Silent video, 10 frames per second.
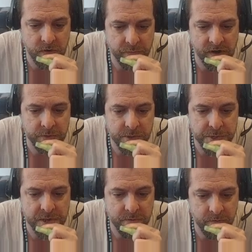about the
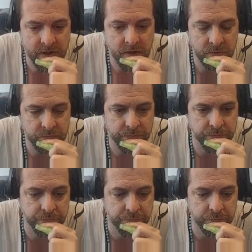same amount,
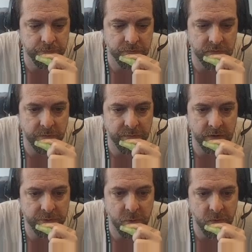
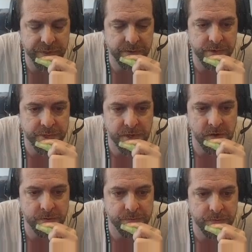about the width of
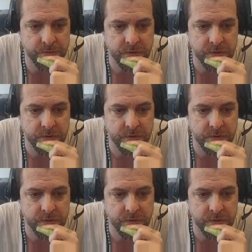itself.